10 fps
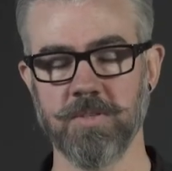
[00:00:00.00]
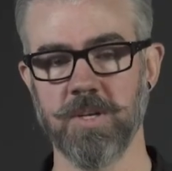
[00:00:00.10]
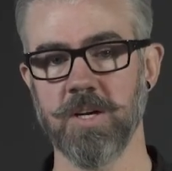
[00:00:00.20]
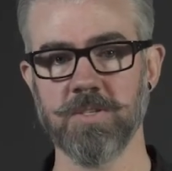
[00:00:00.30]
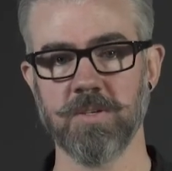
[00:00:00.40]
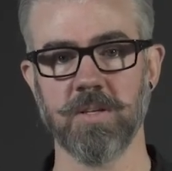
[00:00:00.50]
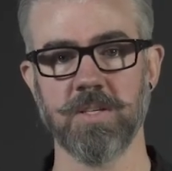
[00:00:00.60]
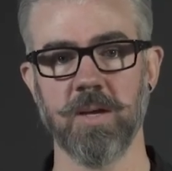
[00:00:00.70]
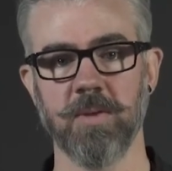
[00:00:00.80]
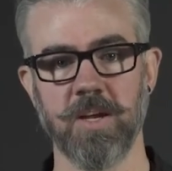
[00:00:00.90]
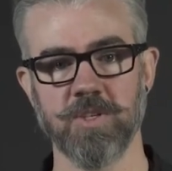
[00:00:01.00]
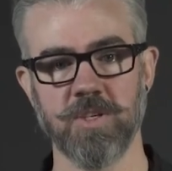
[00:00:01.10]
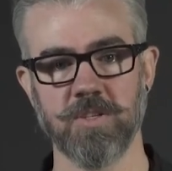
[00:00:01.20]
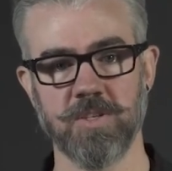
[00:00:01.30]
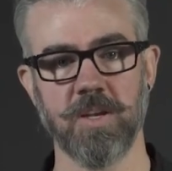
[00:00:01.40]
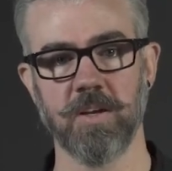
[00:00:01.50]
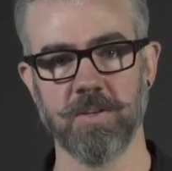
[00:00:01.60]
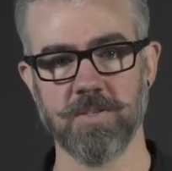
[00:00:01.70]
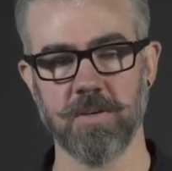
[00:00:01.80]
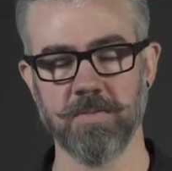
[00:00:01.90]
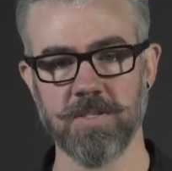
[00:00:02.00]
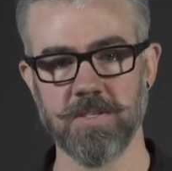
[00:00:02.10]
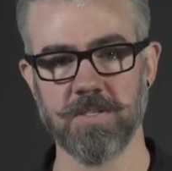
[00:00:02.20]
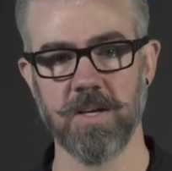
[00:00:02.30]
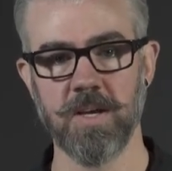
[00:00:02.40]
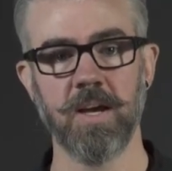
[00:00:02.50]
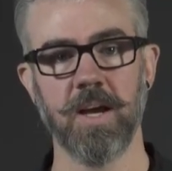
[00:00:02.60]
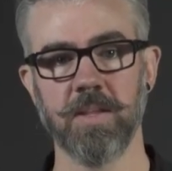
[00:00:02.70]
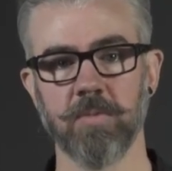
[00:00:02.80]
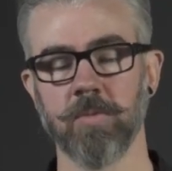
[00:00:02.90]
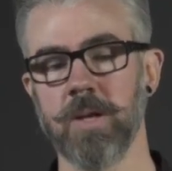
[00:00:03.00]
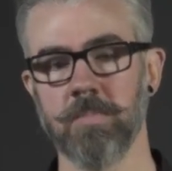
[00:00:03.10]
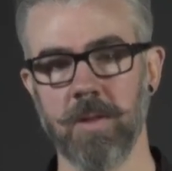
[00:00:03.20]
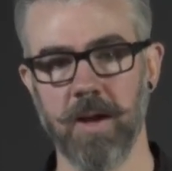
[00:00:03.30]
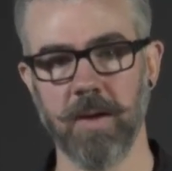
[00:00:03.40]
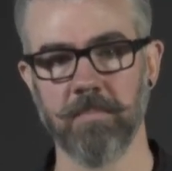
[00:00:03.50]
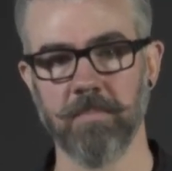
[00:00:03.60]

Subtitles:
dust or contamination sitting on the surface, and then reapply.